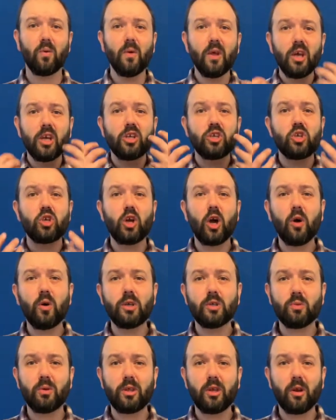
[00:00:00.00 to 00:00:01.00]
Show us
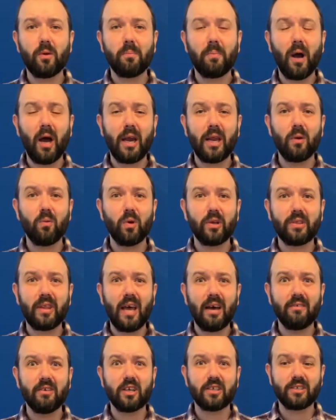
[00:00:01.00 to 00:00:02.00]
with your body what that
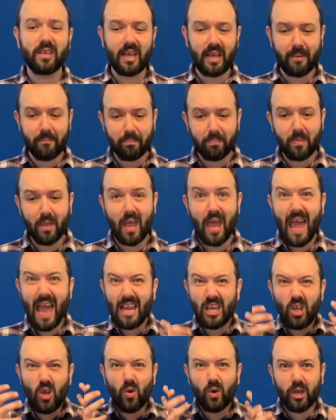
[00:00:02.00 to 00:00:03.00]
looks like. And
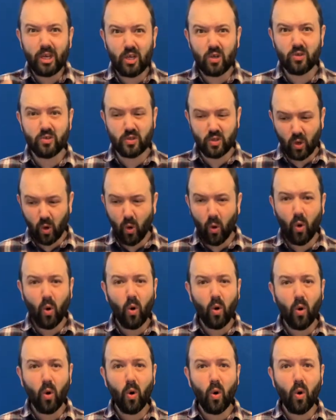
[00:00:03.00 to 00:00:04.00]
you can use the
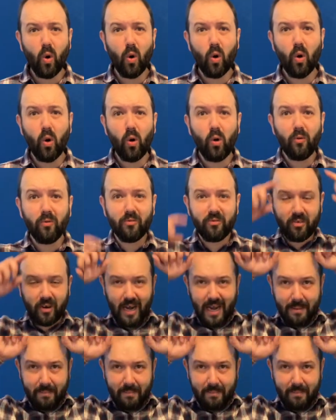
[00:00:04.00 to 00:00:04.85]
whole frame.